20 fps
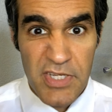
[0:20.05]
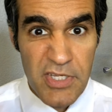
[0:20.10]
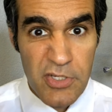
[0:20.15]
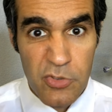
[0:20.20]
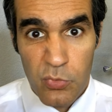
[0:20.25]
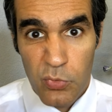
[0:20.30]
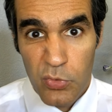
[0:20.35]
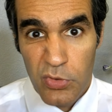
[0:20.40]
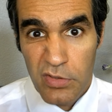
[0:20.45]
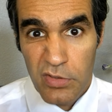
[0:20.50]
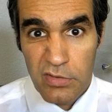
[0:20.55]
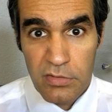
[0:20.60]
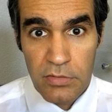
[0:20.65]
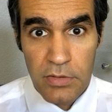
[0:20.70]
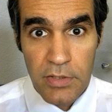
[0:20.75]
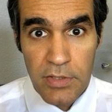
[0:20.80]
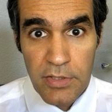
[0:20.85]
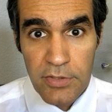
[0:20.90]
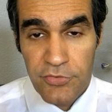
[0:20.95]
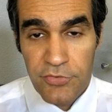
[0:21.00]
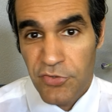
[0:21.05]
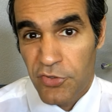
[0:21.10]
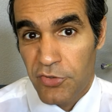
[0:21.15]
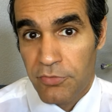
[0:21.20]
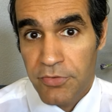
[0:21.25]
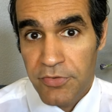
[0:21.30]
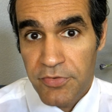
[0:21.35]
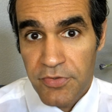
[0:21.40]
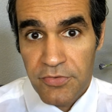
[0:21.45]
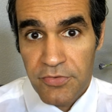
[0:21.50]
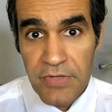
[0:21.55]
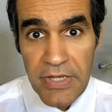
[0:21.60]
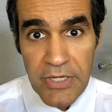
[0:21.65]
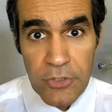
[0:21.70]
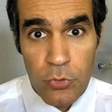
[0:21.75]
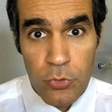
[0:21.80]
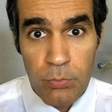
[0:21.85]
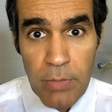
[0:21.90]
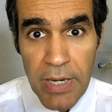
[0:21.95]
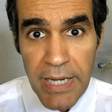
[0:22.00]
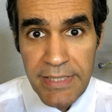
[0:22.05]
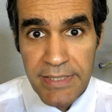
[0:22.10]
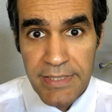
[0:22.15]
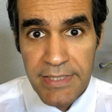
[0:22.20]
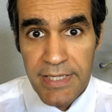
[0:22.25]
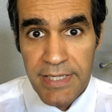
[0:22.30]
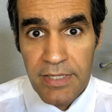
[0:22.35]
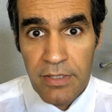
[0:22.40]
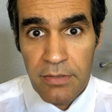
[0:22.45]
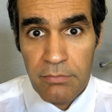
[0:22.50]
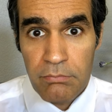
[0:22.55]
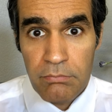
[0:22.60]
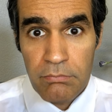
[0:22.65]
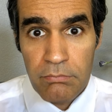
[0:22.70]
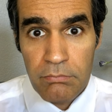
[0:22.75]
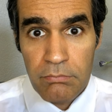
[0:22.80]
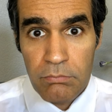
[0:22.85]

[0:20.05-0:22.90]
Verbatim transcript: equal services that you might get